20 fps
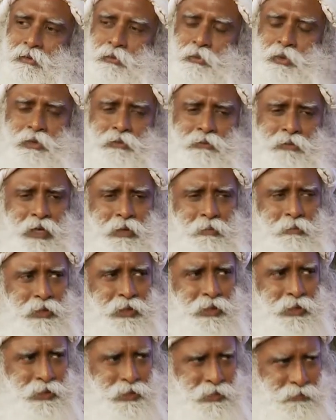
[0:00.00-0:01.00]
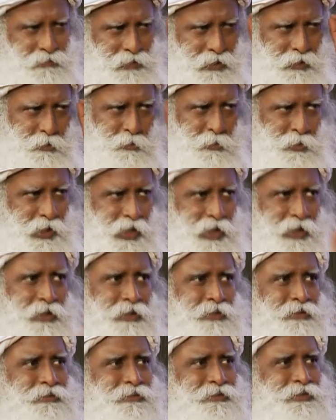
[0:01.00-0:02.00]
With one millionth of our
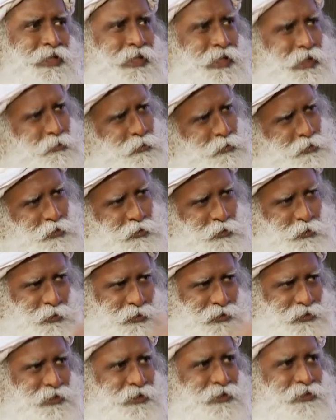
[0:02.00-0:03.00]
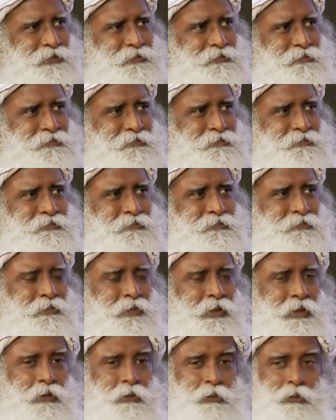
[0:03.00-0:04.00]
brain, they're able to do it.
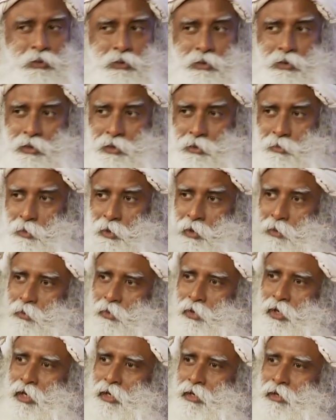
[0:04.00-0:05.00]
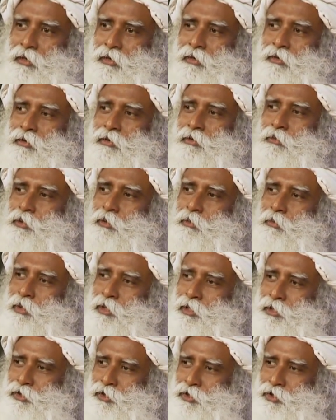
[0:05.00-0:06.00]
With this big brain, human
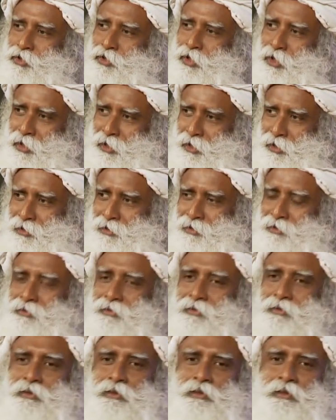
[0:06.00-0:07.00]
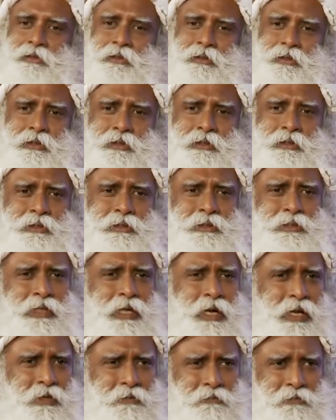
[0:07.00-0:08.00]
beings are struggling
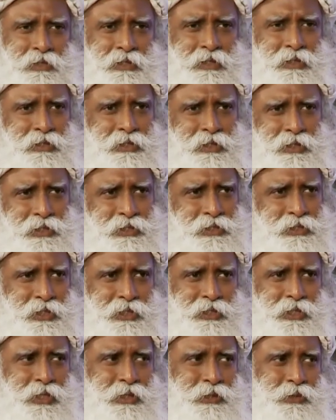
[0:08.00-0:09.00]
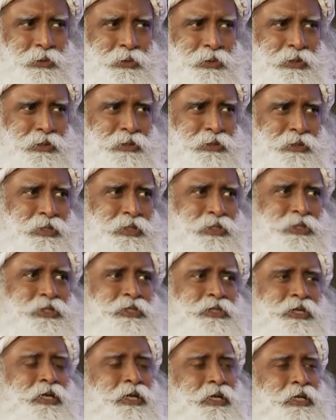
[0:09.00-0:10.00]
not with the things that they're doing, they're
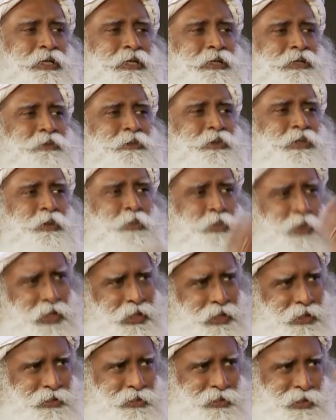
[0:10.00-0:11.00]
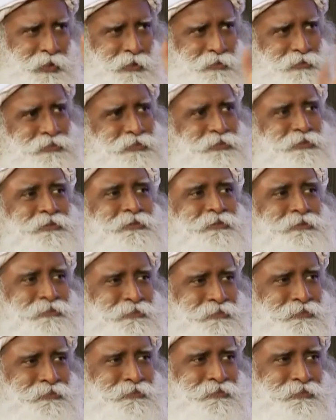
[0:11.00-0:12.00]
struggling with the brain itself.
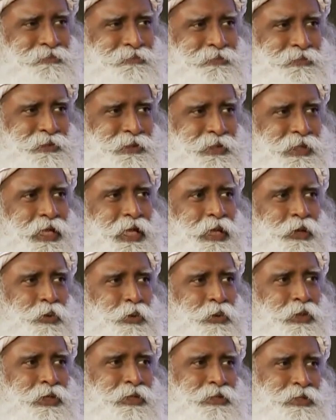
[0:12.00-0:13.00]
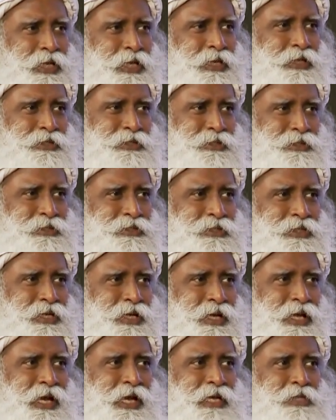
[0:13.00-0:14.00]
Their own intelligence
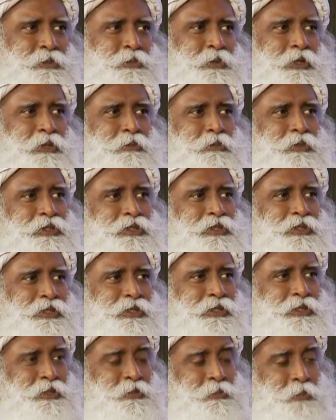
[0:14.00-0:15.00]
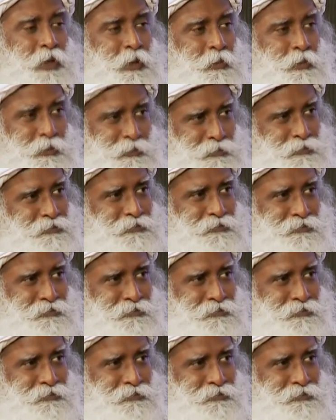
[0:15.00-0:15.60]
has become a serious problem.